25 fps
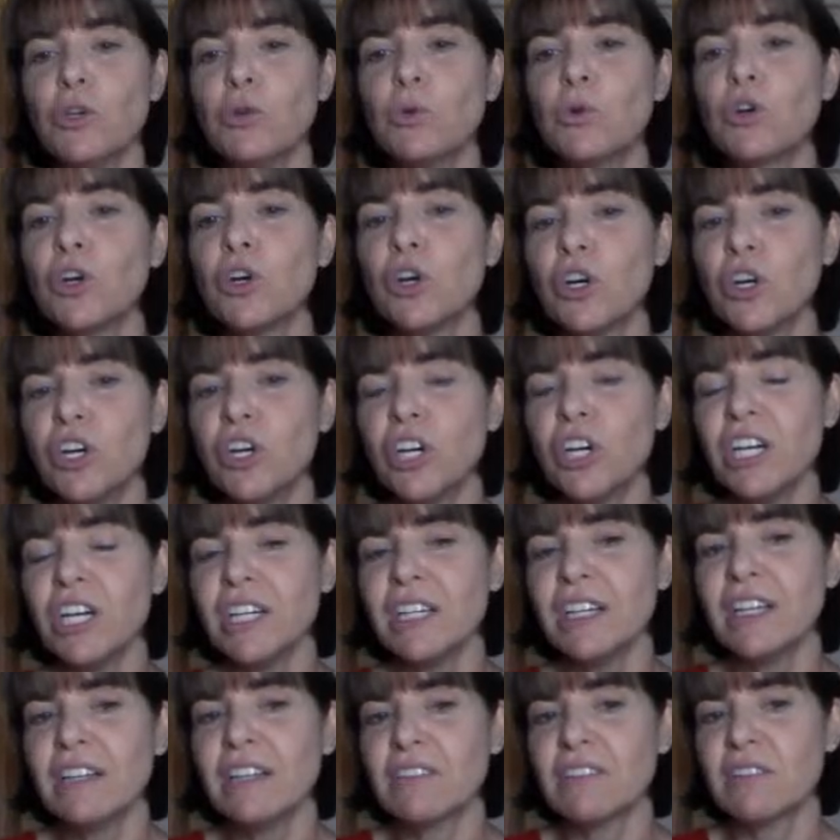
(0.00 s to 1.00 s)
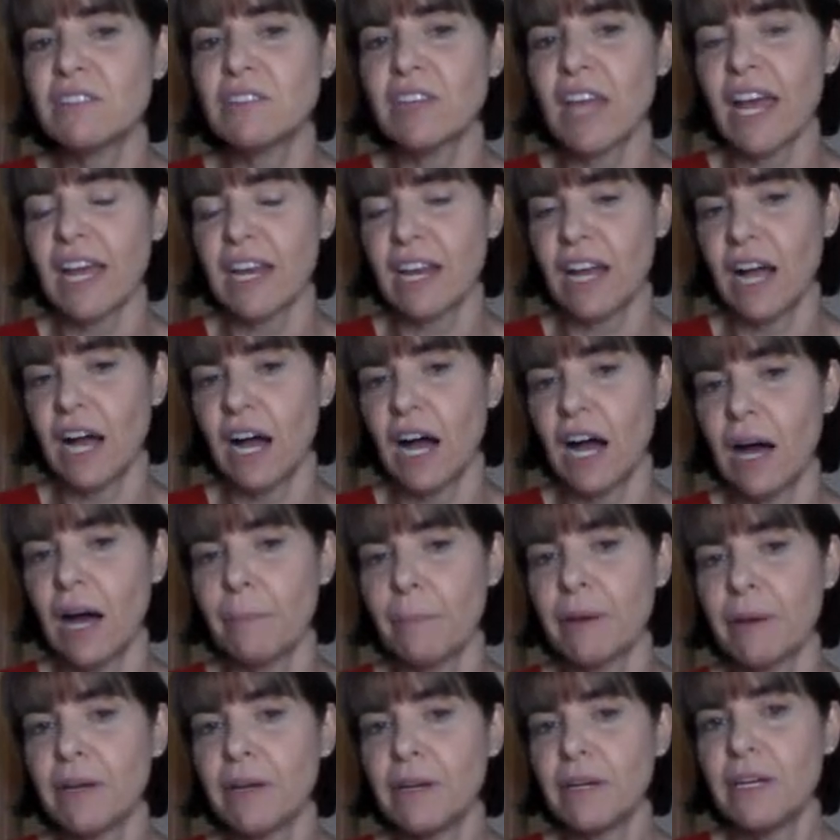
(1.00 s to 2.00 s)
you could set
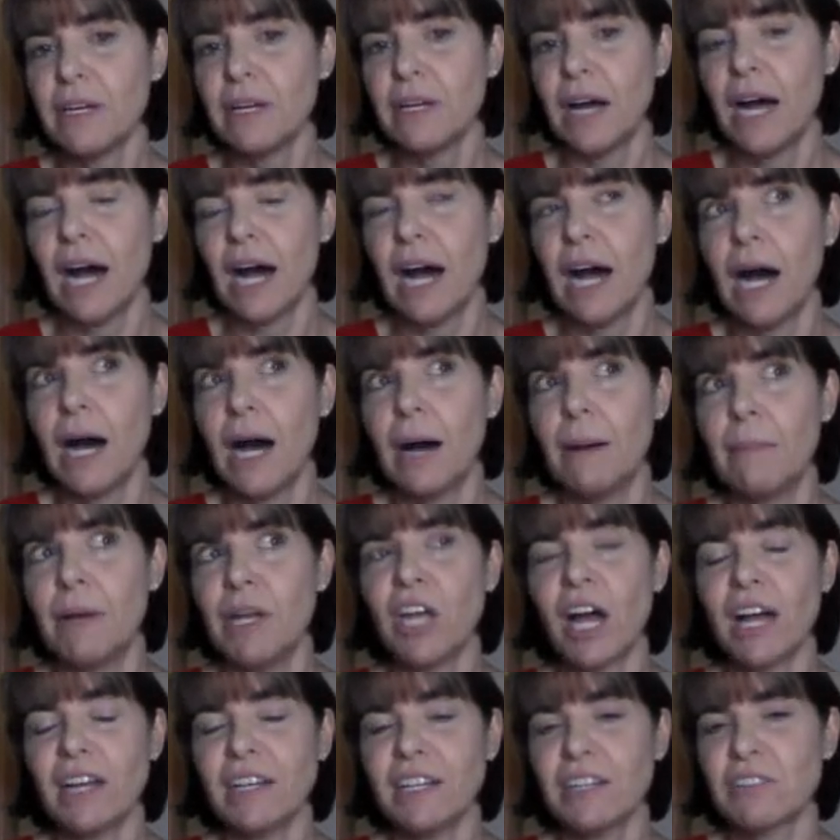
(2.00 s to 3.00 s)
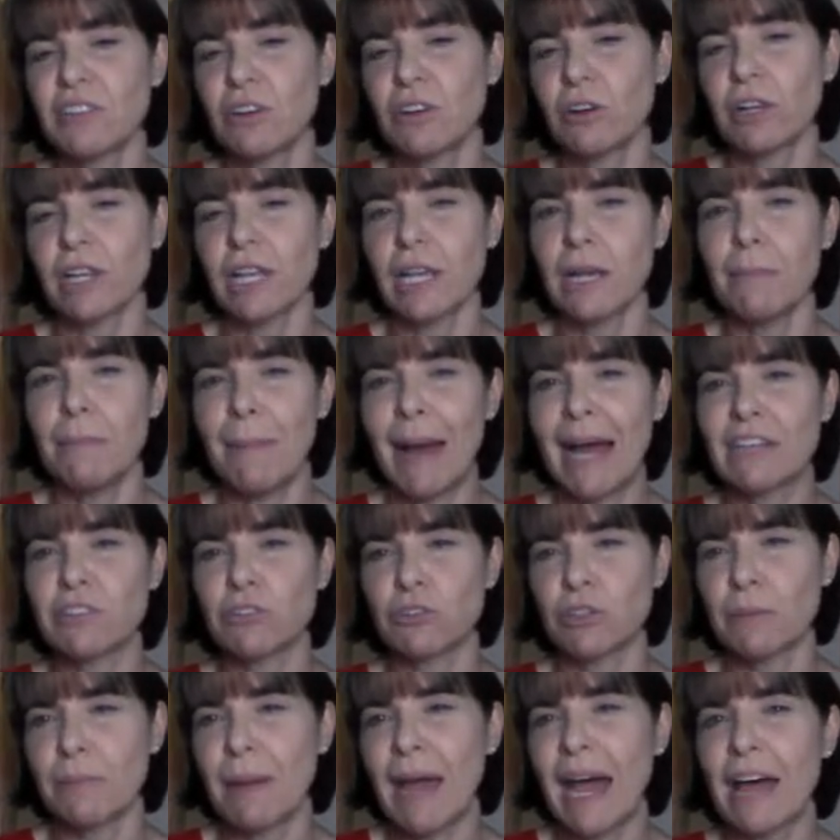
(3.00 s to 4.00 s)
up not necessarily a
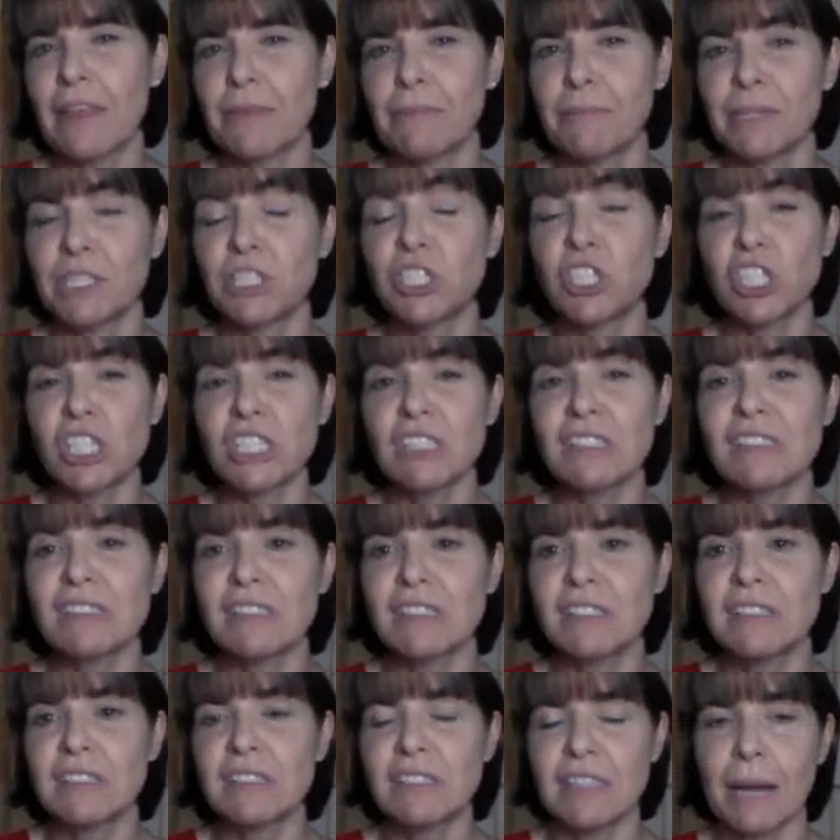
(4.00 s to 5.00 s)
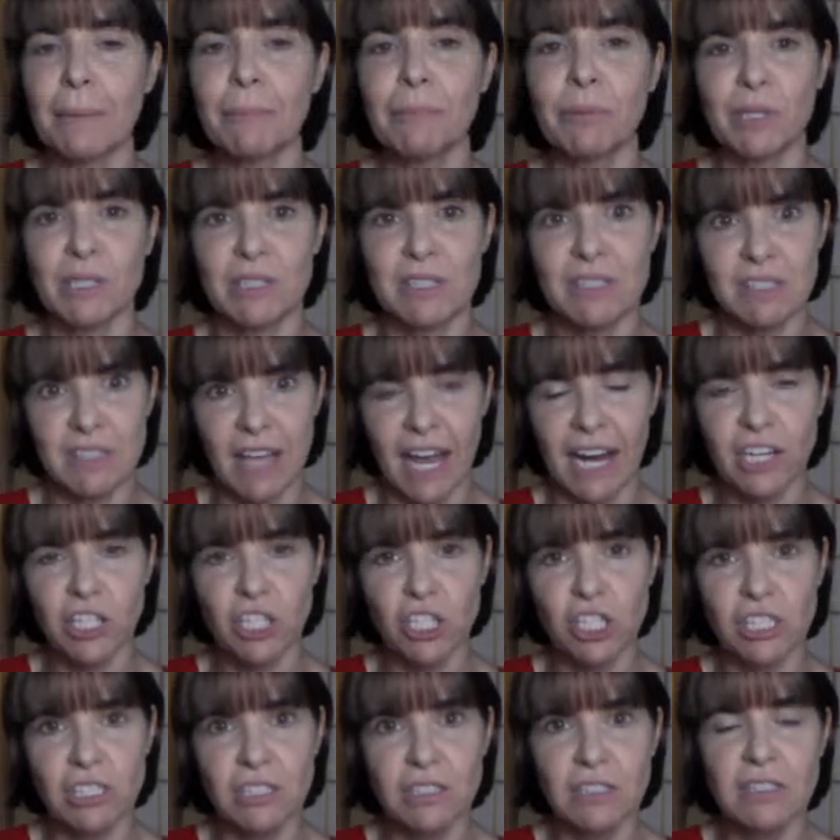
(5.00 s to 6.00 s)
mastery path, but just separate
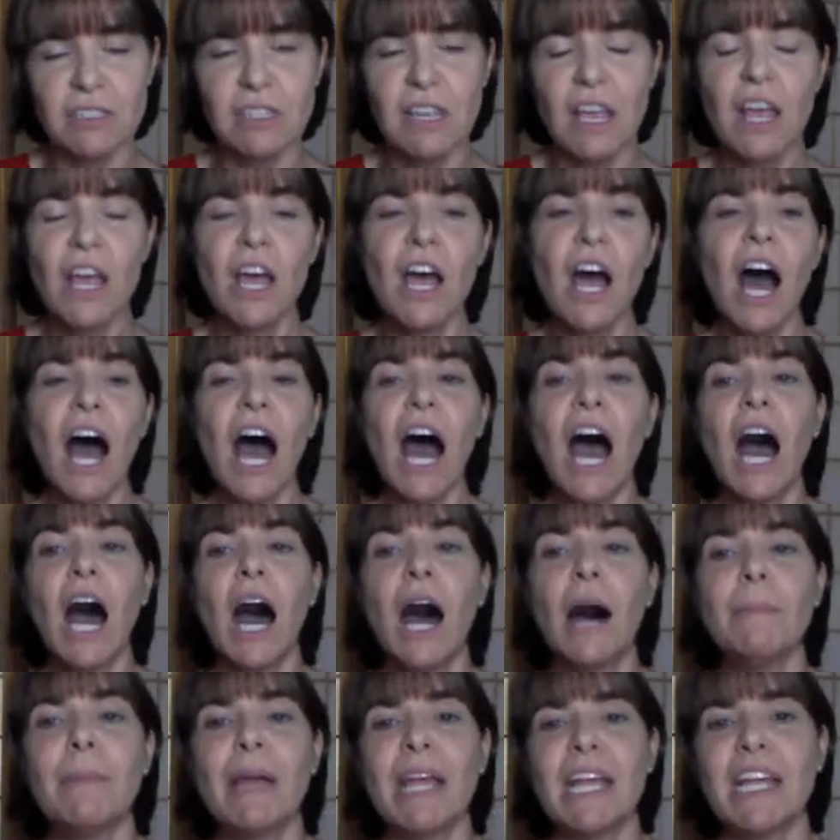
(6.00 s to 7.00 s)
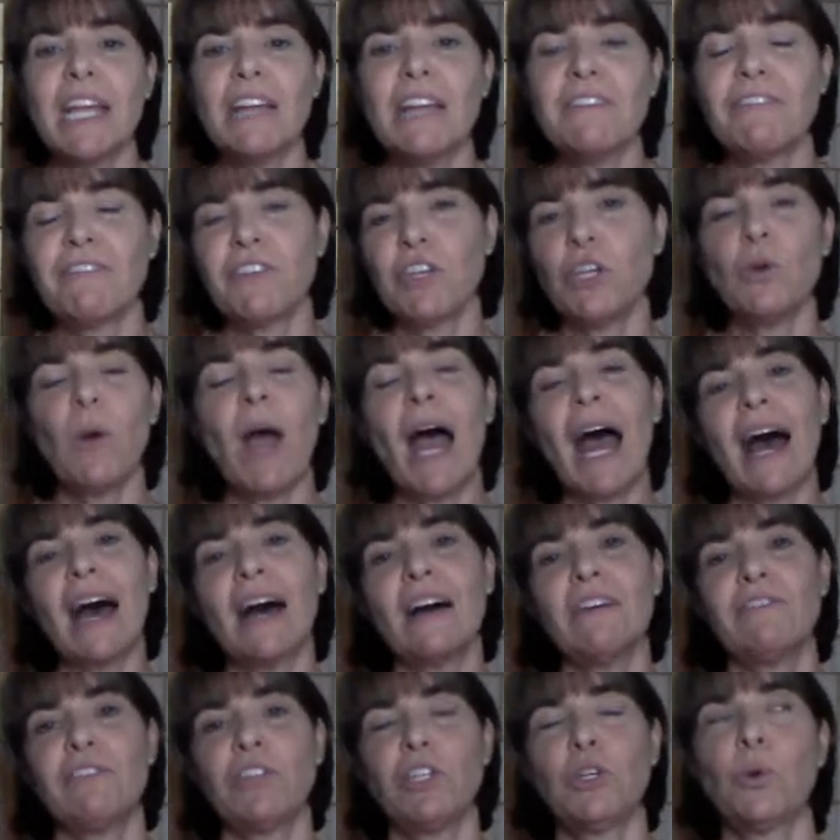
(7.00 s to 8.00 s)
sections. If you
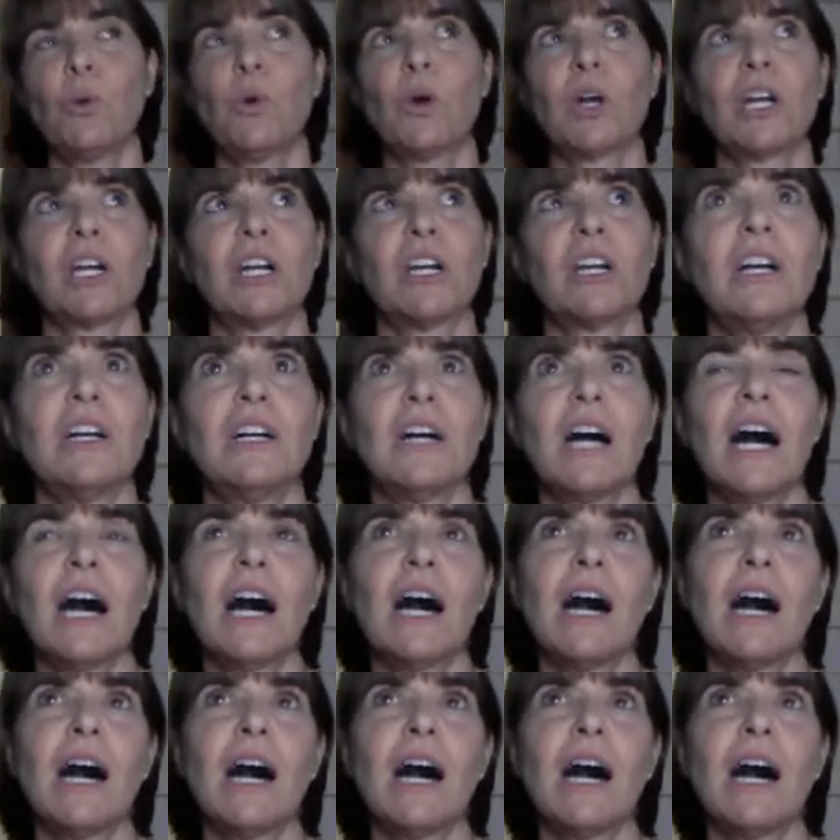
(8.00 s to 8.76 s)
have your